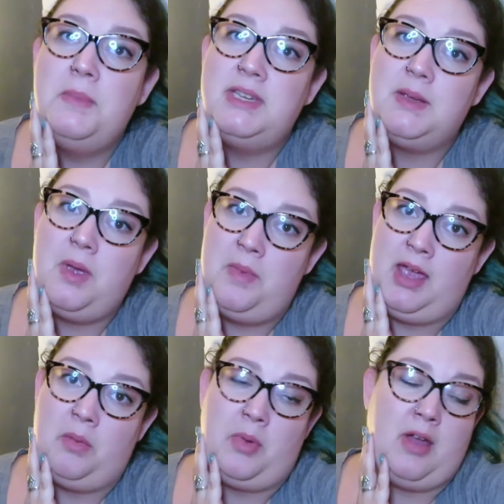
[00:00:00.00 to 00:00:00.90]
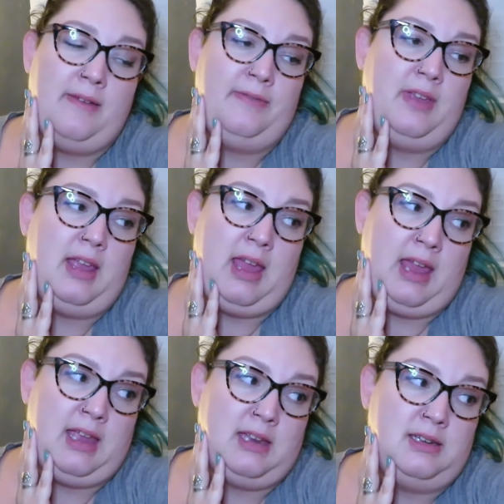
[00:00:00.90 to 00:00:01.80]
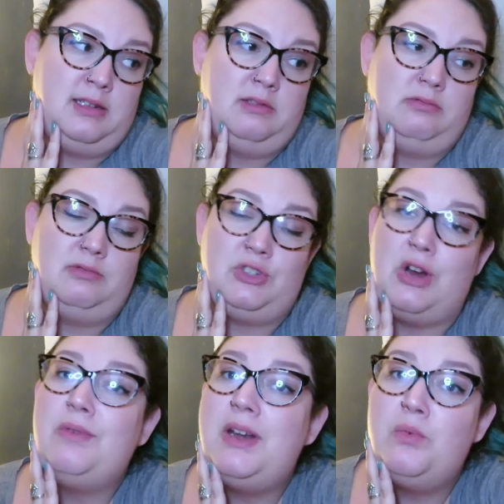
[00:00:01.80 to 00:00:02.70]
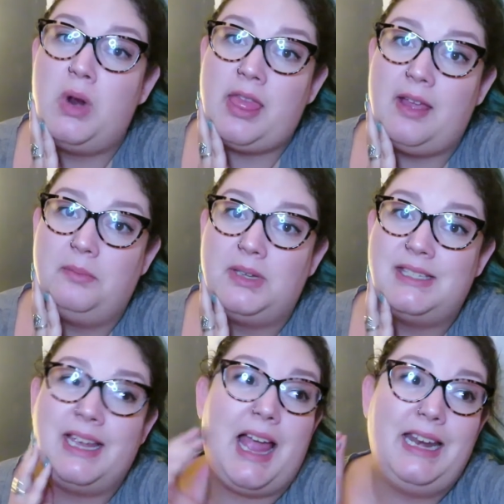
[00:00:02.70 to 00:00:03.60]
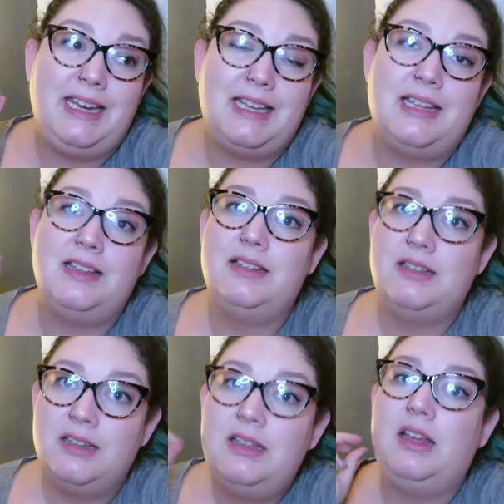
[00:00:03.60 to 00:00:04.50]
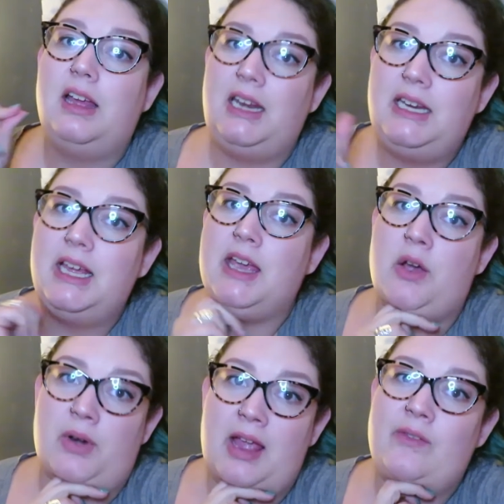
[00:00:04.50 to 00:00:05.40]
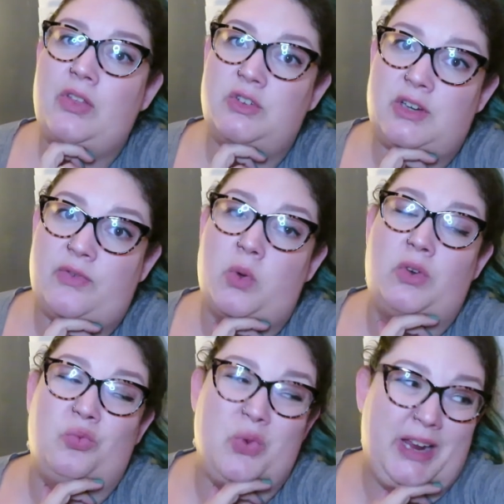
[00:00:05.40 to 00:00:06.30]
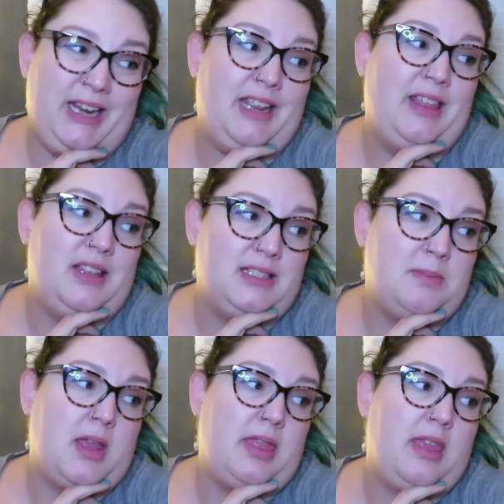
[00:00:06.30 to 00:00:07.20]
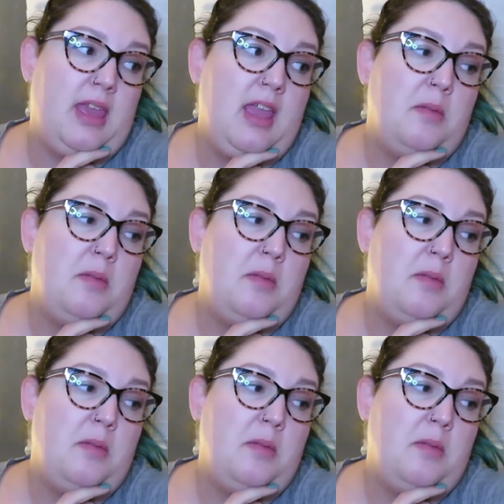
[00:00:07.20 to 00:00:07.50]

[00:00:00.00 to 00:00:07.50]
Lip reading: I'm gonna take my makeup off and start reading one of them because I need to get going. I have other stuff I want to read this month.